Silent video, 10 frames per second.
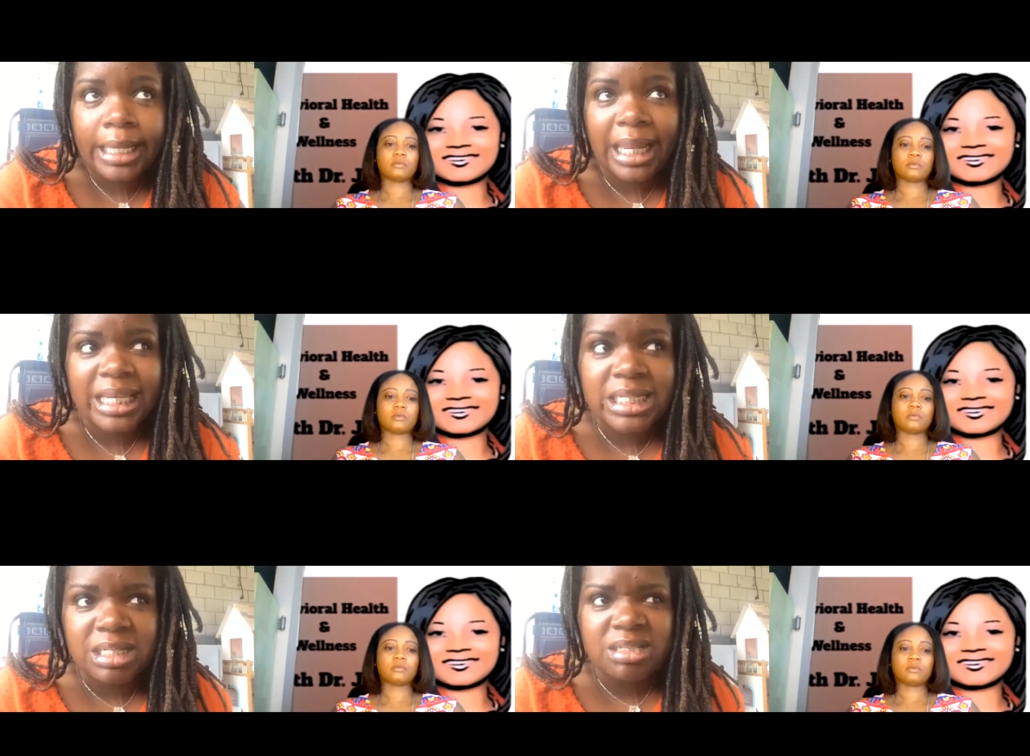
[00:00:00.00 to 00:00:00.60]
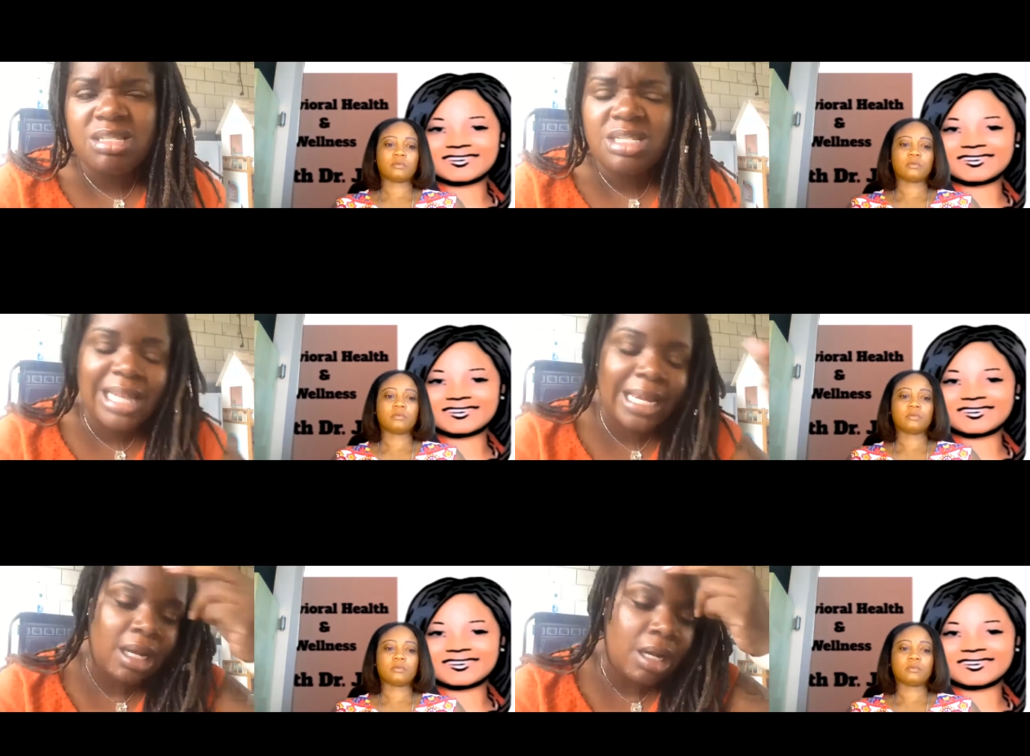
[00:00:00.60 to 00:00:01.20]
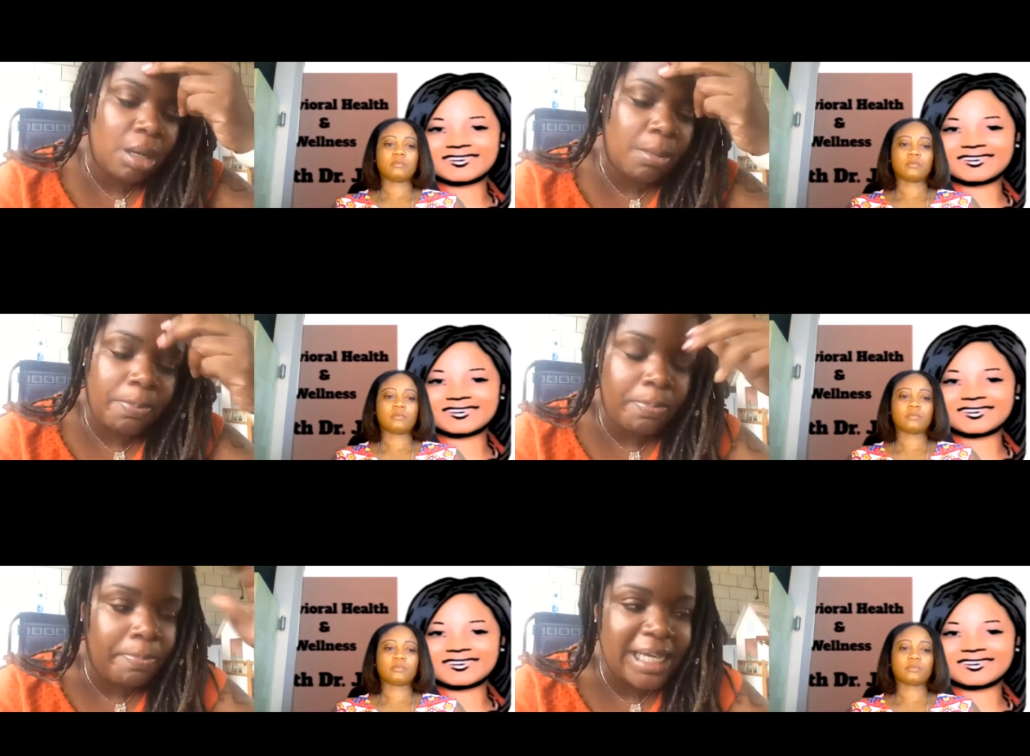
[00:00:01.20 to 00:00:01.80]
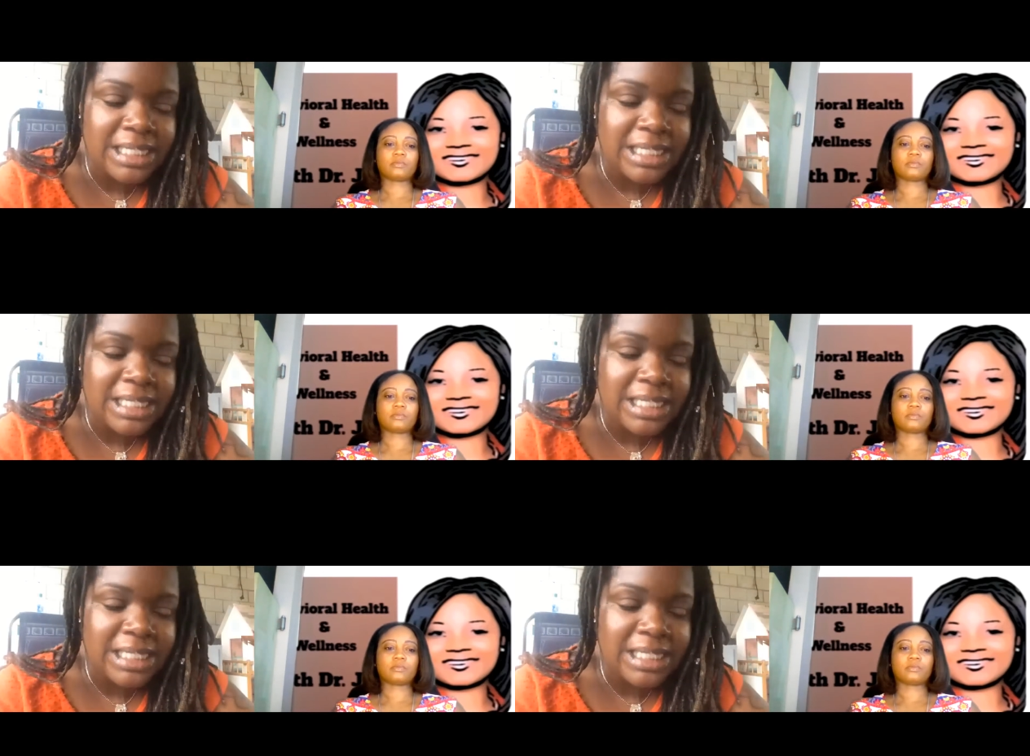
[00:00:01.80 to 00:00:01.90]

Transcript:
Speaker 1: like it's a just like a, a, basic